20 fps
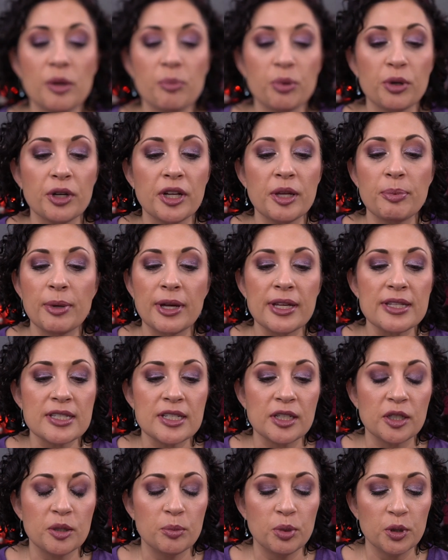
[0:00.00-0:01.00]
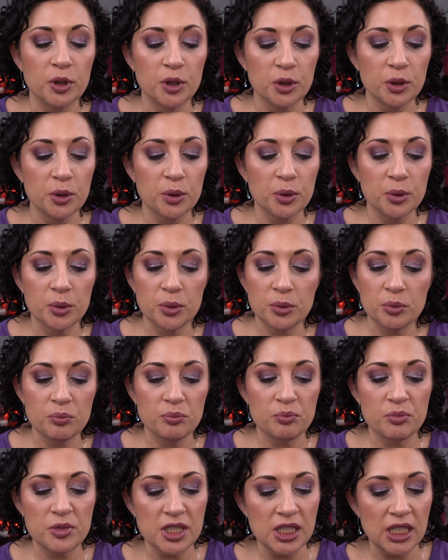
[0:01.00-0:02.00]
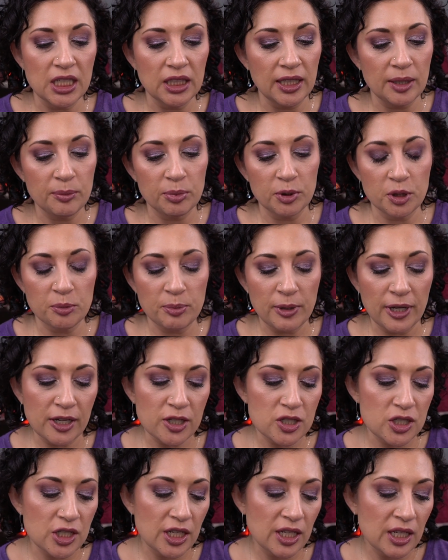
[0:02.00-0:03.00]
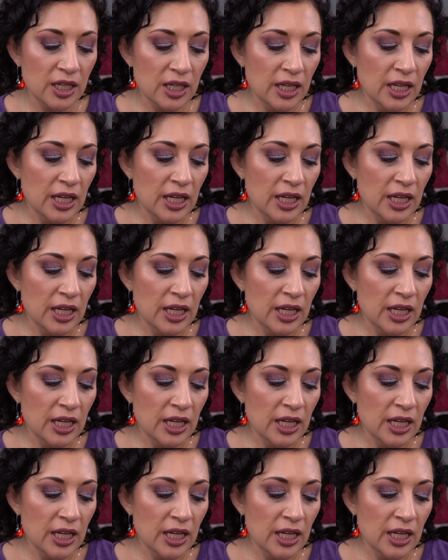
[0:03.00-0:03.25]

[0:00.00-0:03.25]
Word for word: pretty pastel blue, tealy blue packaging.